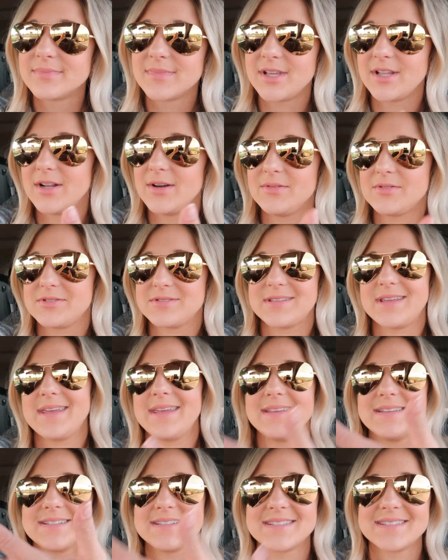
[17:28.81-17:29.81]
you know, just like
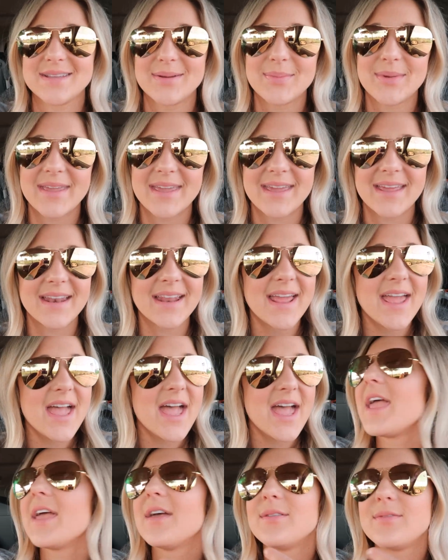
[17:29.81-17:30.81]
he's just some kid.
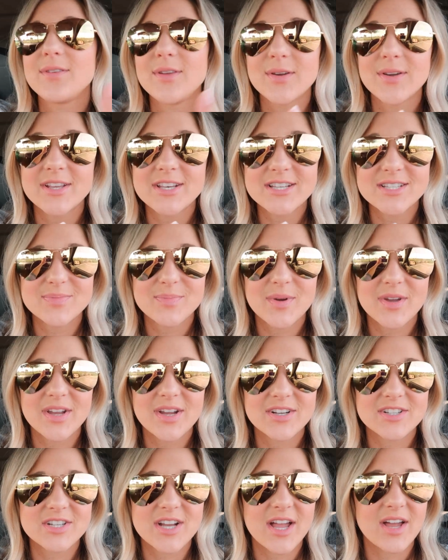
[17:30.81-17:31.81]
If you can just put
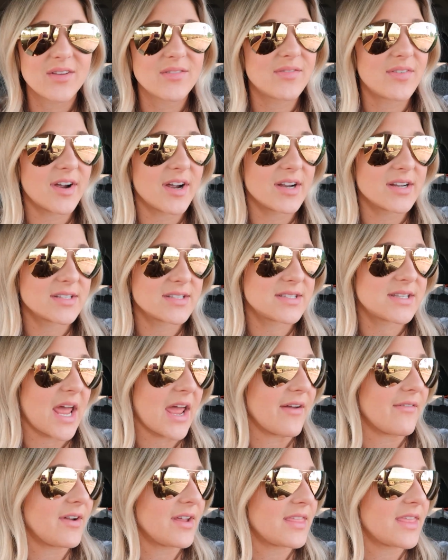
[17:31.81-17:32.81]
your child first,
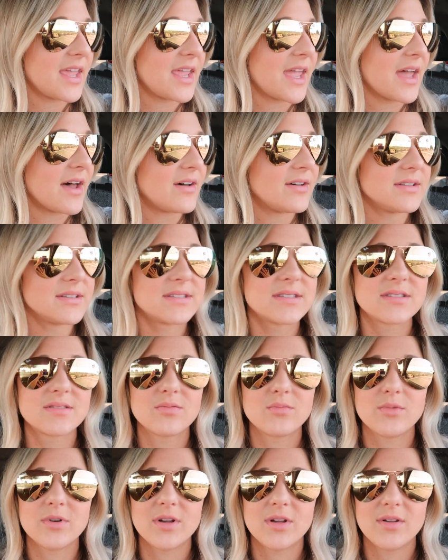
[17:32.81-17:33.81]
everything else
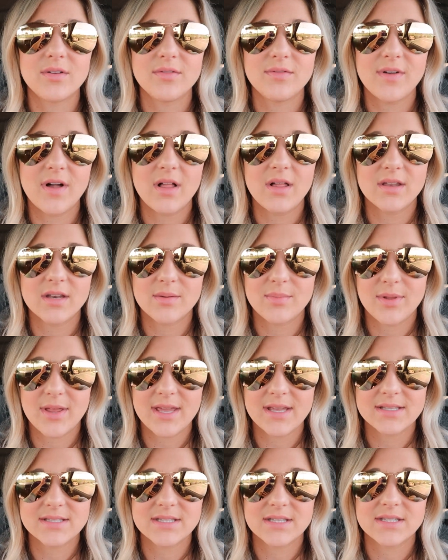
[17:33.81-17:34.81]
will fall into place.